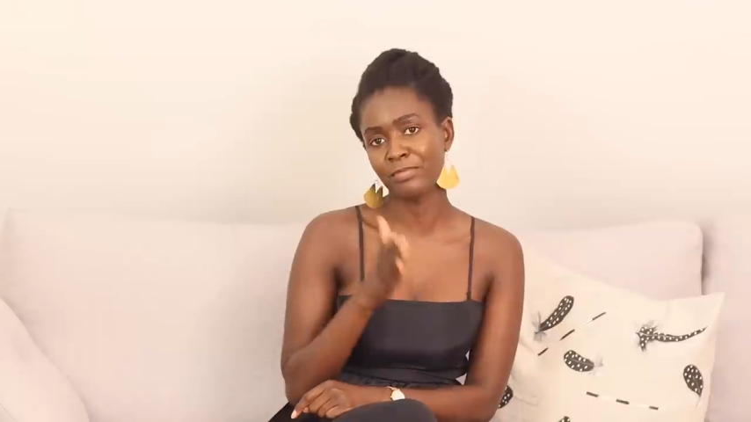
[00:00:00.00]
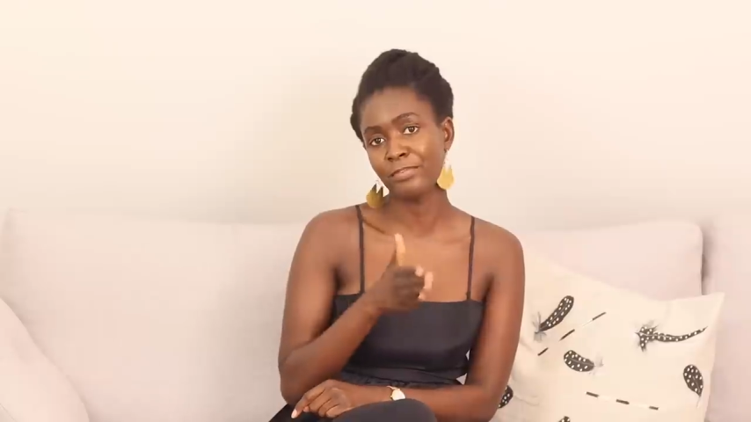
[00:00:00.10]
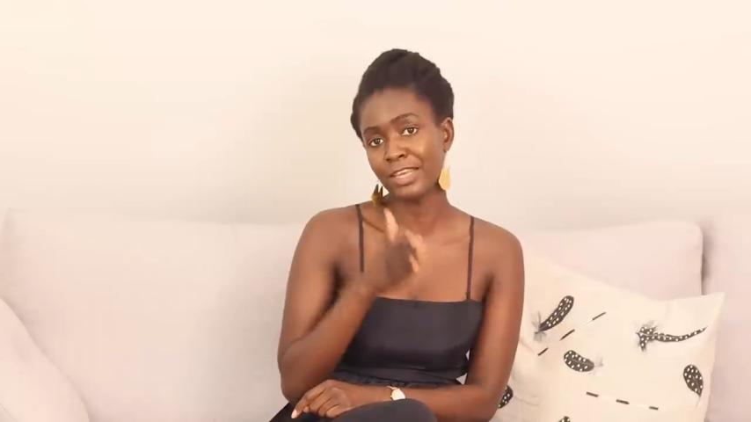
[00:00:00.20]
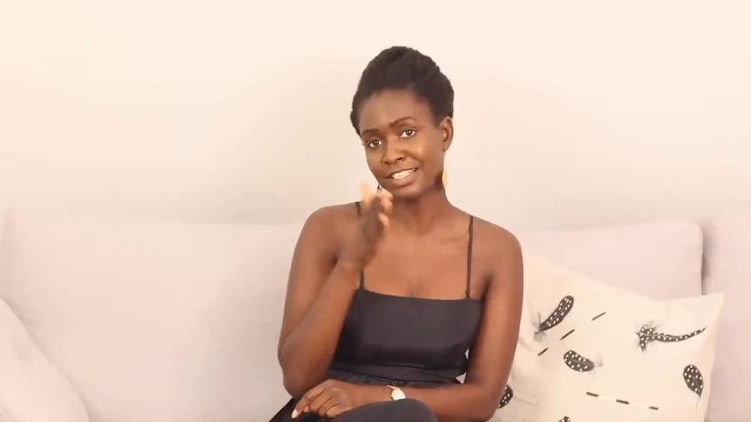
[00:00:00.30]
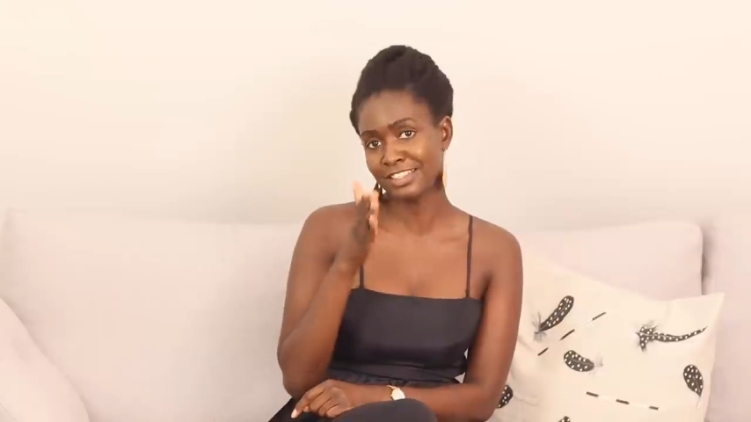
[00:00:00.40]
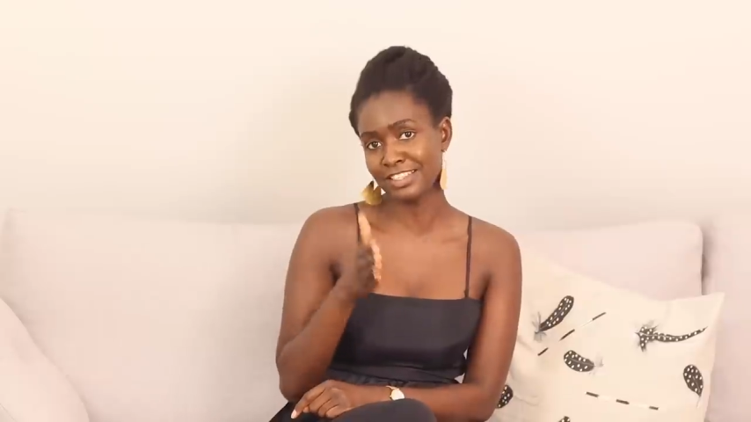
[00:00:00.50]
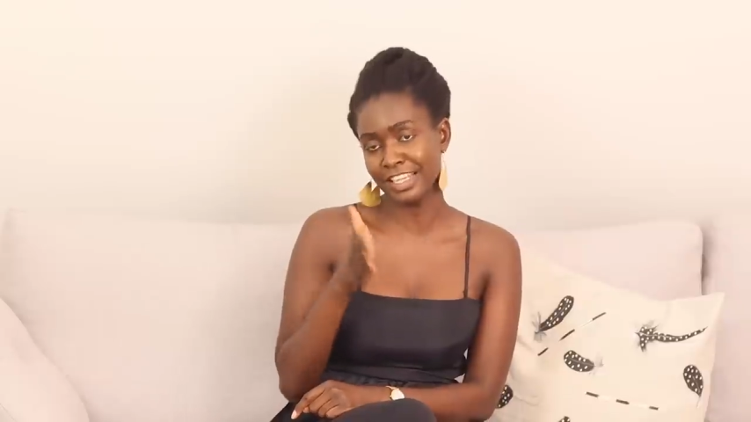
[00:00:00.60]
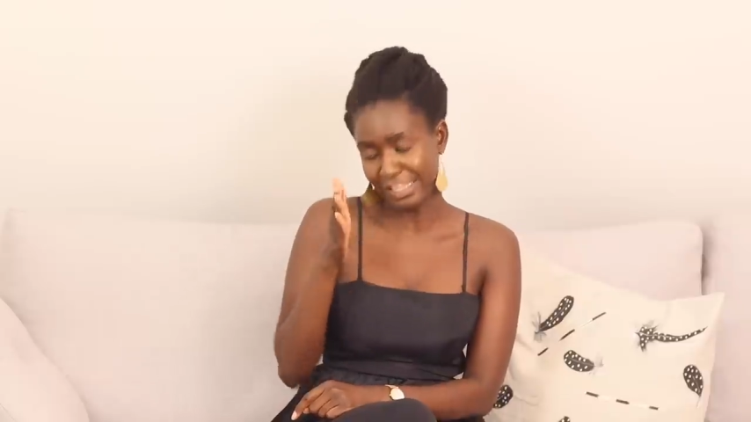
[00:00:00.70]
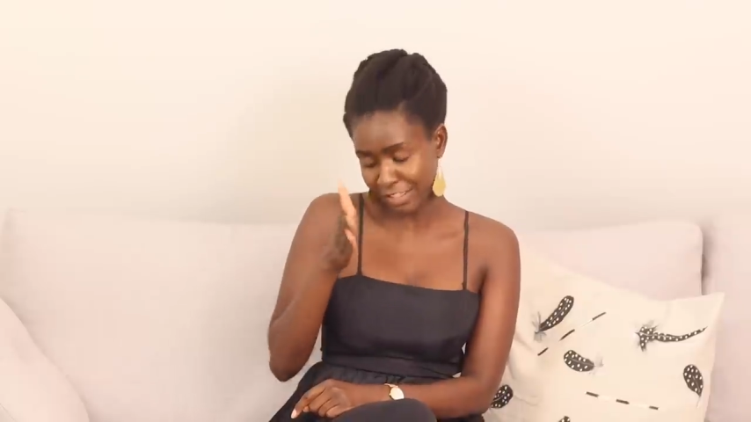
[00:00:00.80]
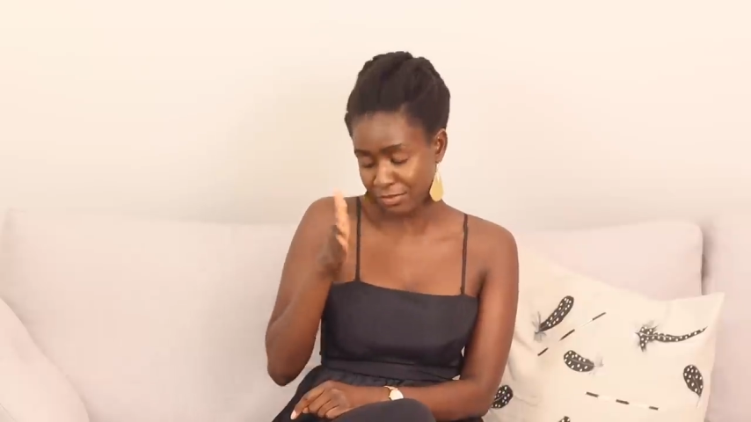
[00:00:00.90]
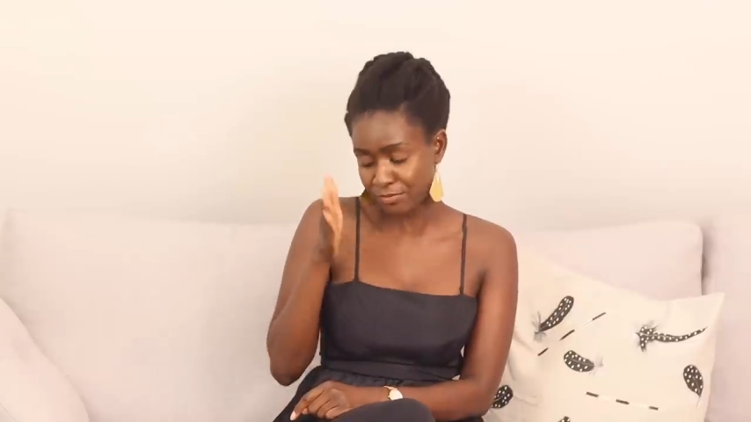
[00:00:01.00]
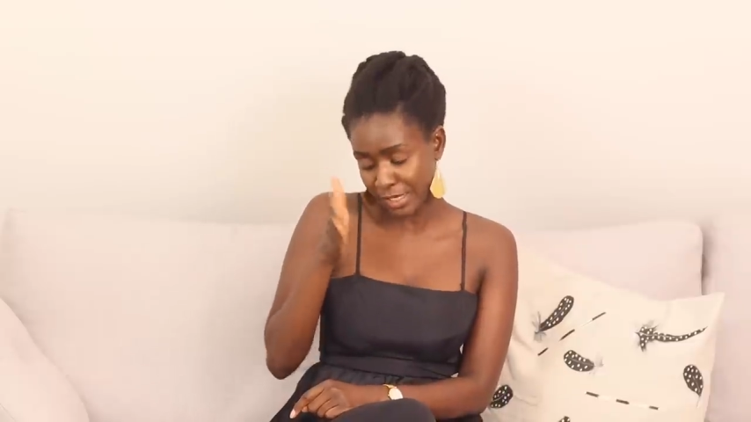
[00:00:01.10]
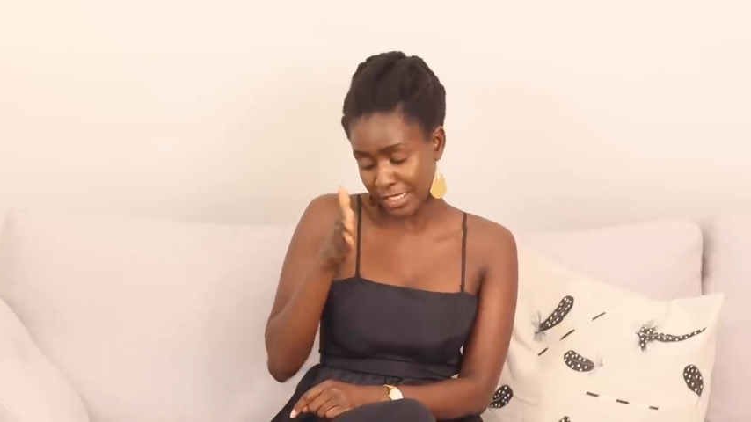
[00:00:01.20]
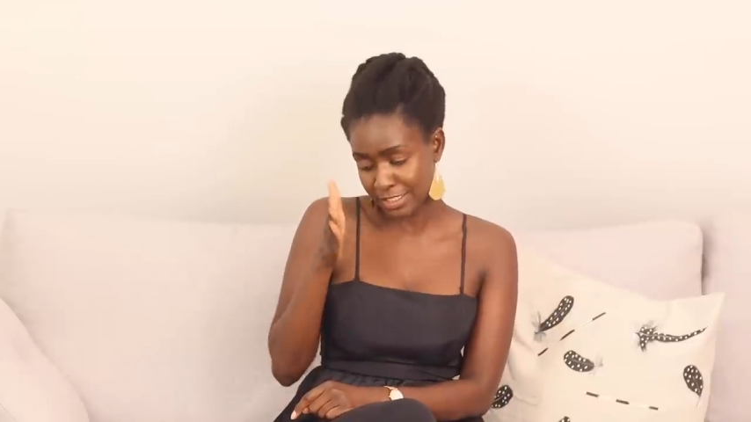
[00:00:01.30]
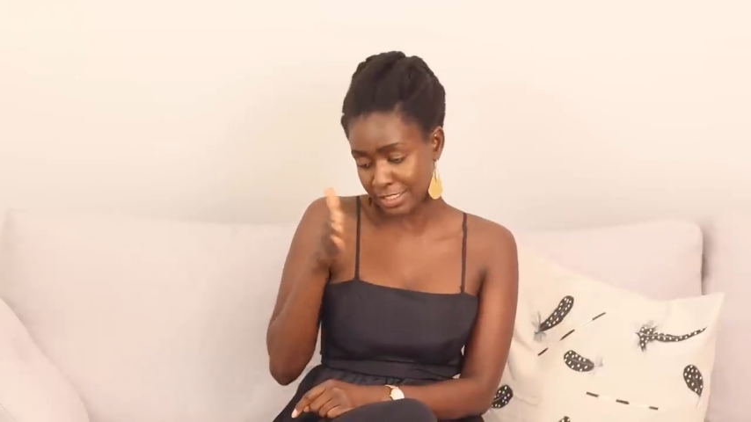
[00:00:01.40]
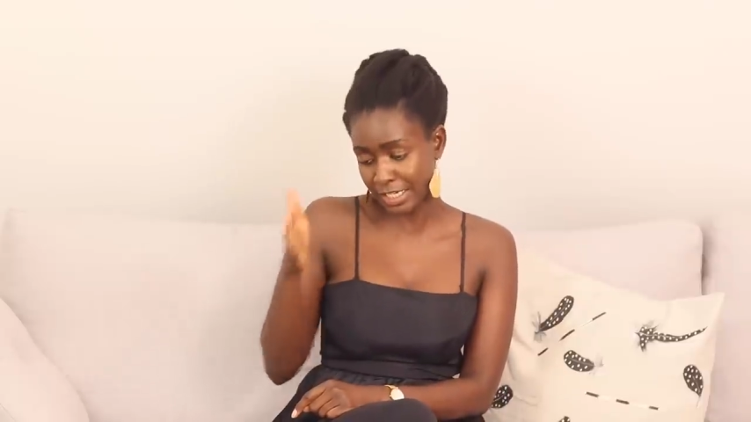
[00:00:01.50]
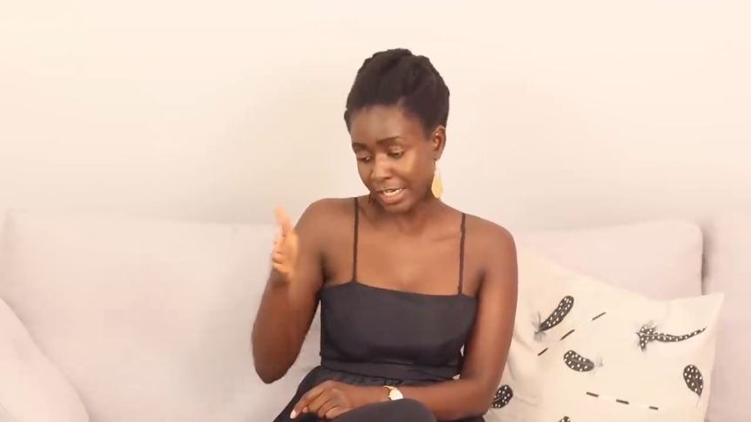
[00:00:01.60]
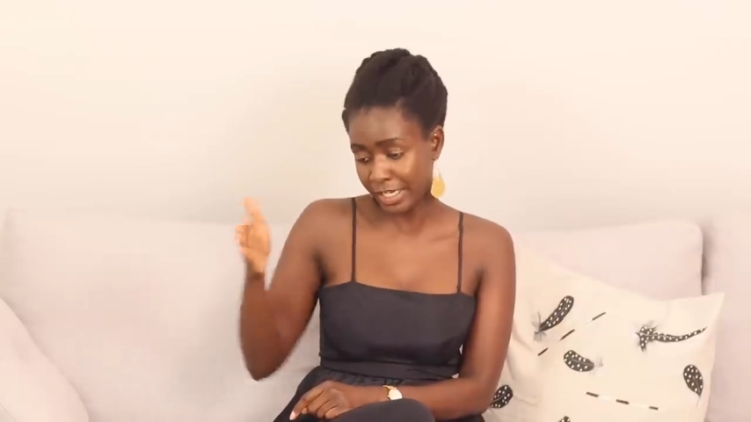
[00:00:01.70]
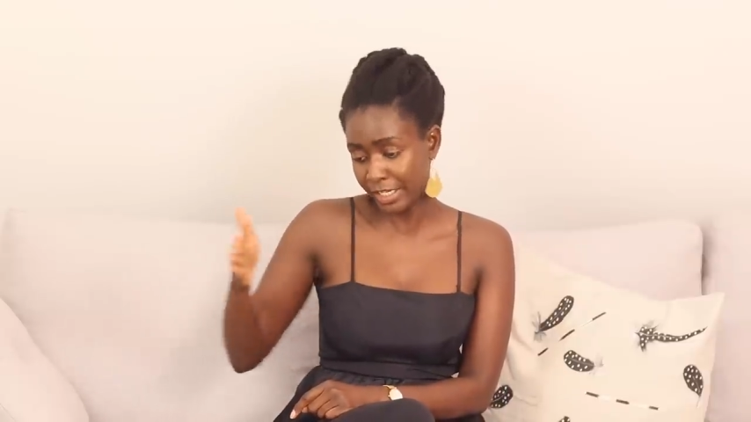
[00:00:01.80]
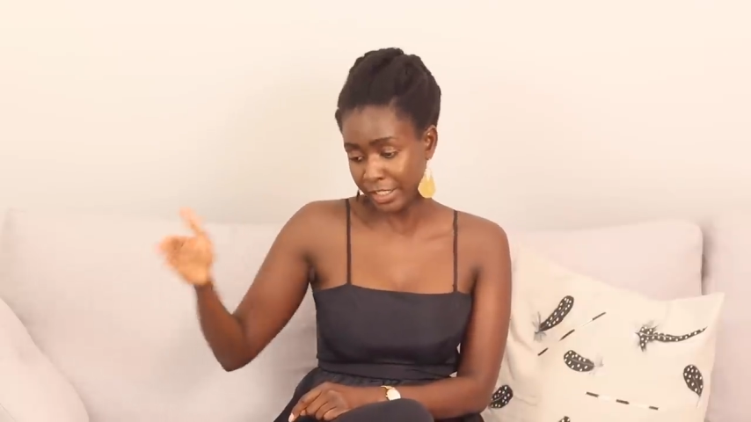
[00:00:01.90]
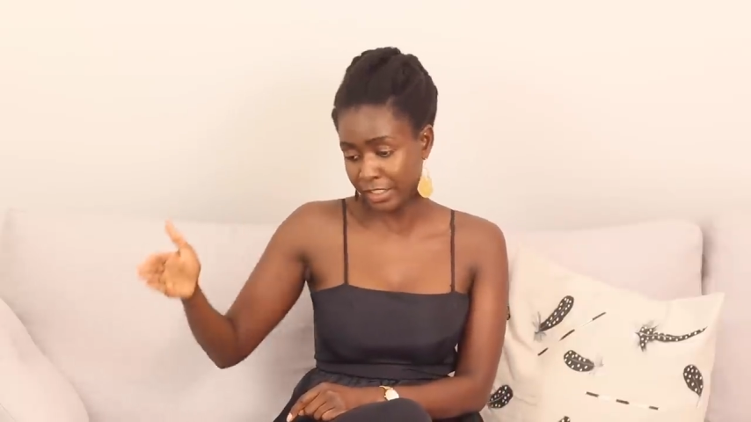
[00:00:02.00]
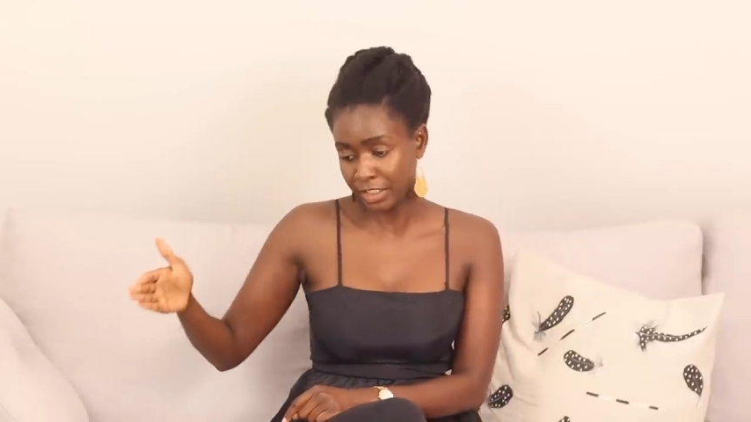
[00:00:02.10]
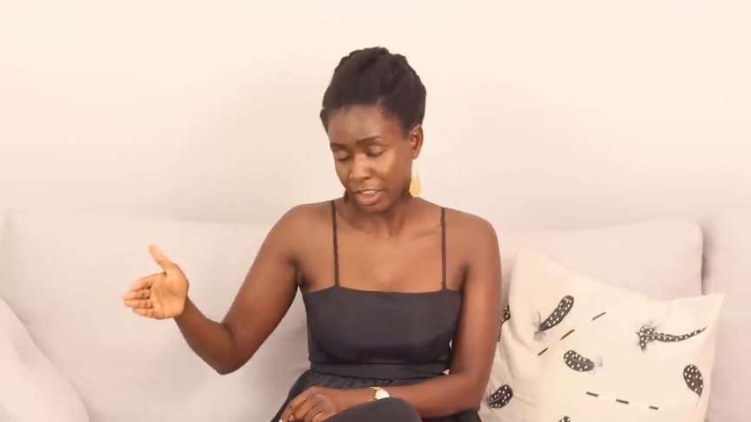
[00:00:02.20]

first day, first day,